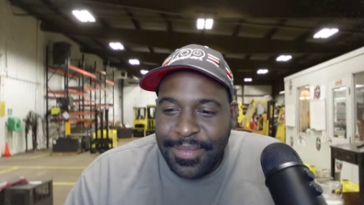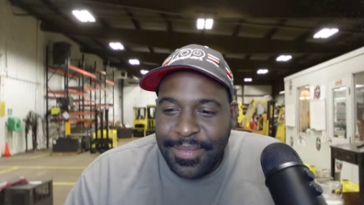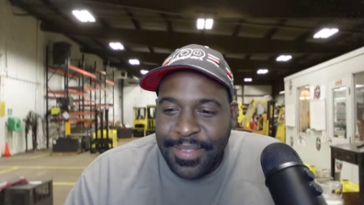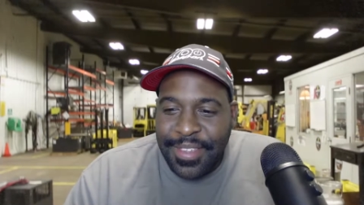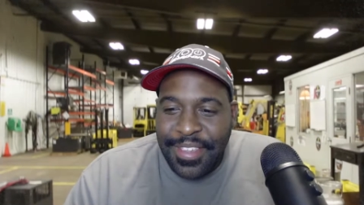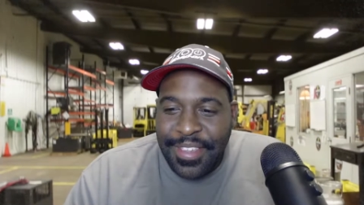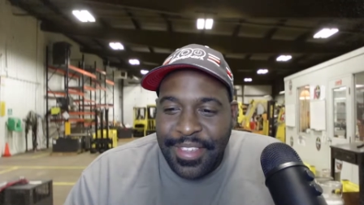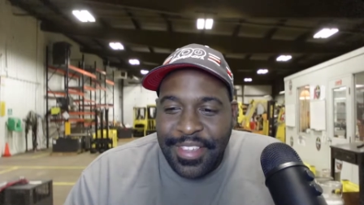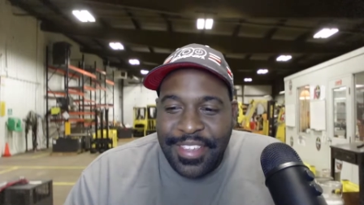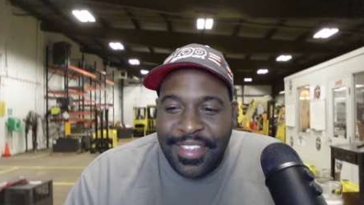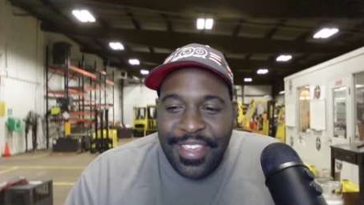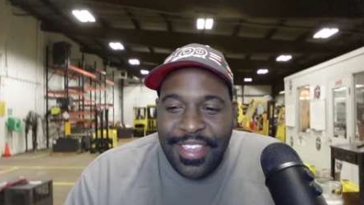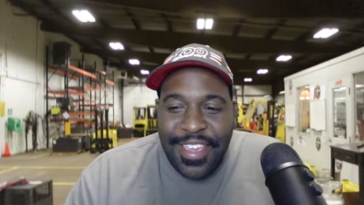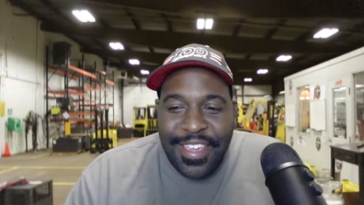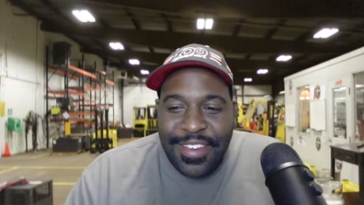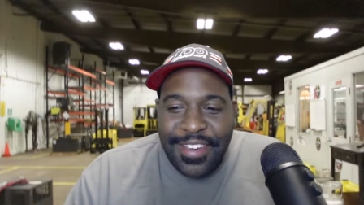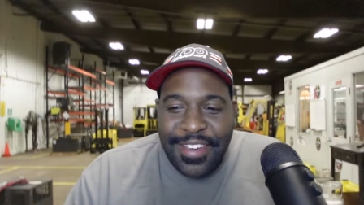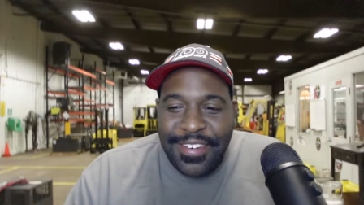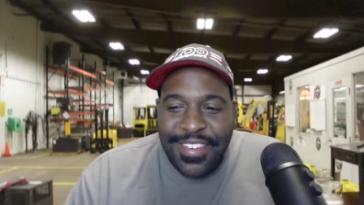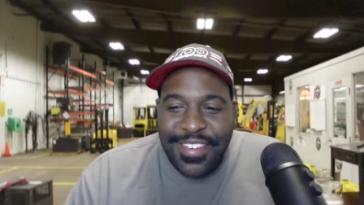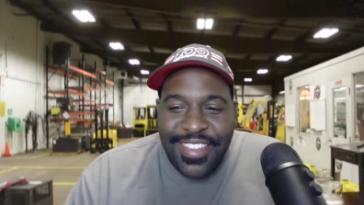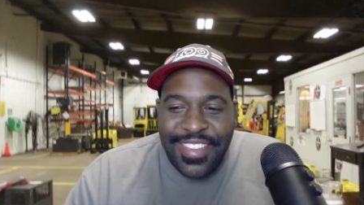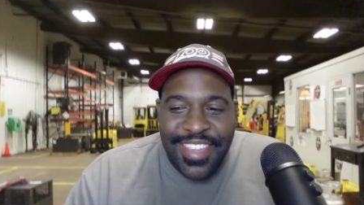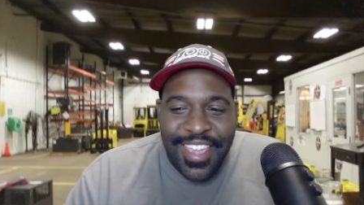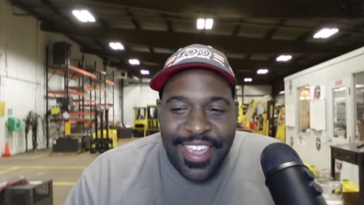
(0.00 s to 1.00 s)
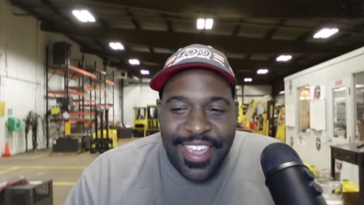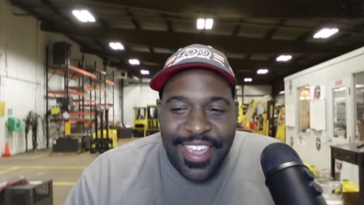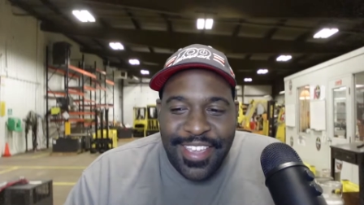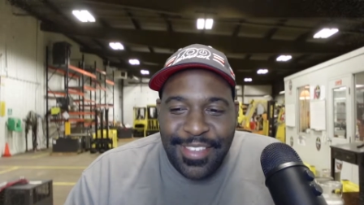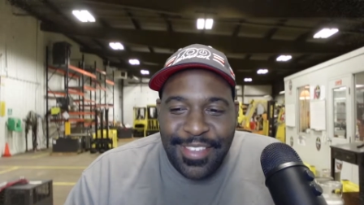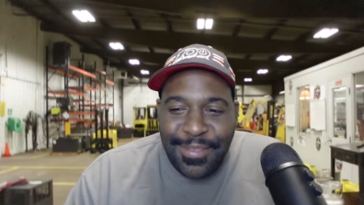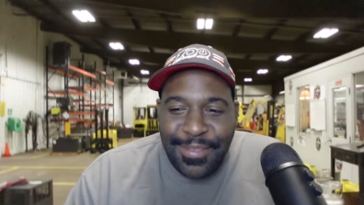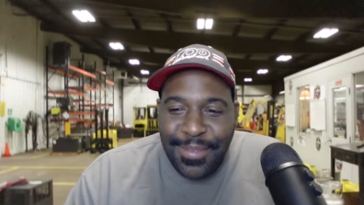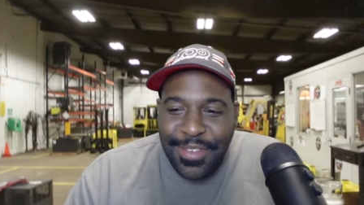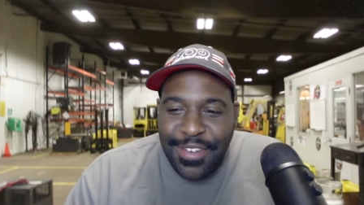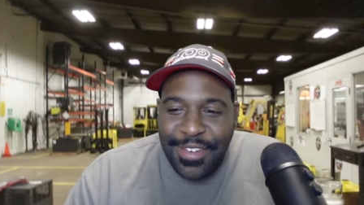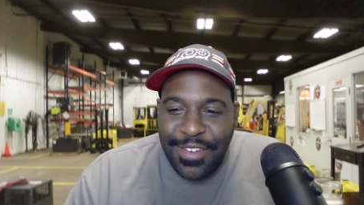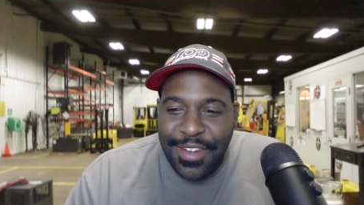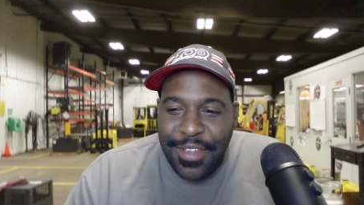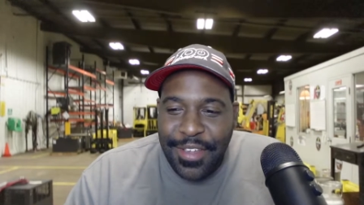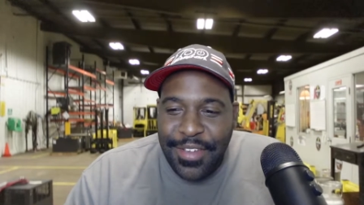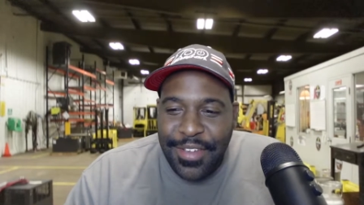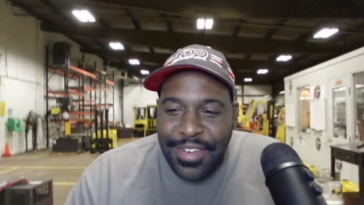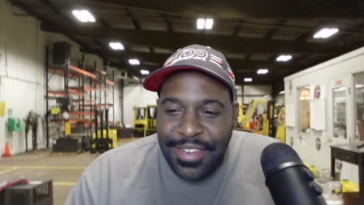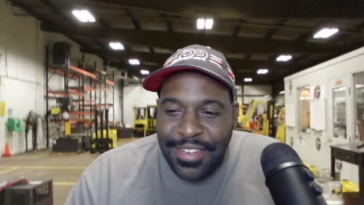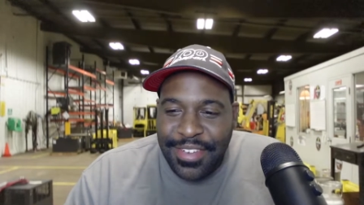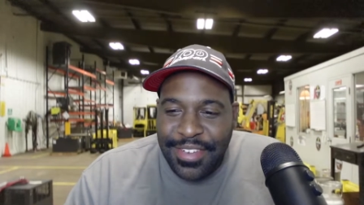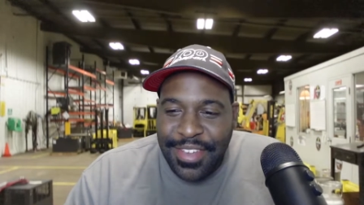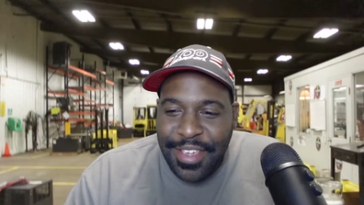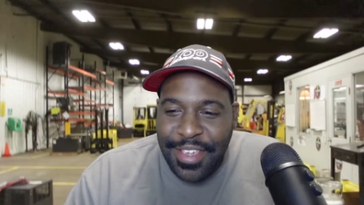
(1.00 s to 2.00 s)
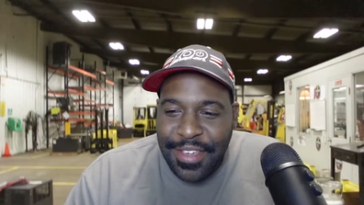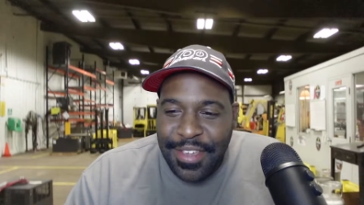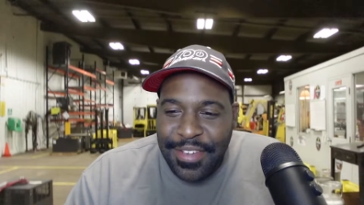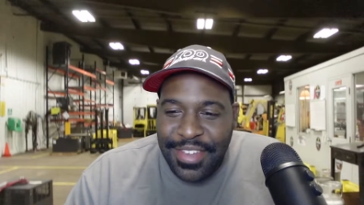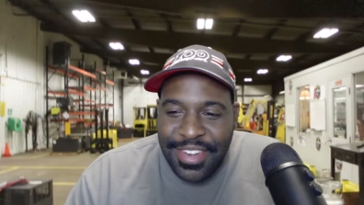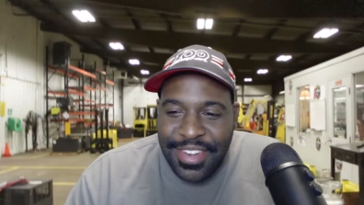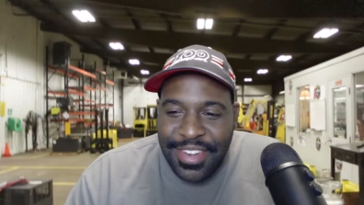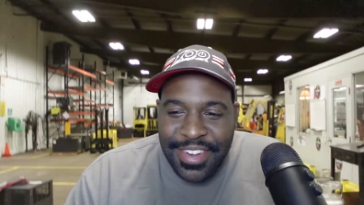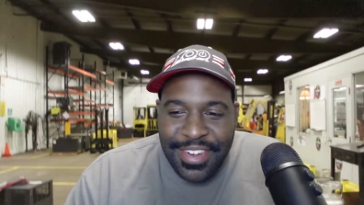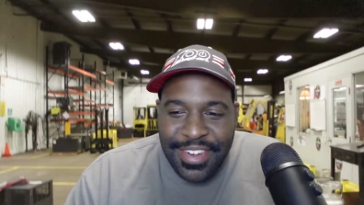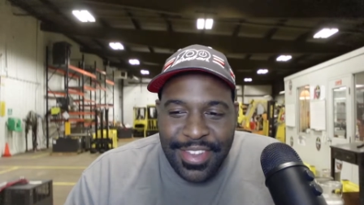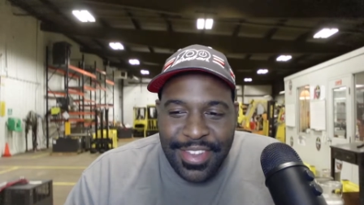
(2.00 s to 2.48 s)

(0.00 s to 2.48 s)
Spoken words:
yeah, Chris Cass was showing Koken and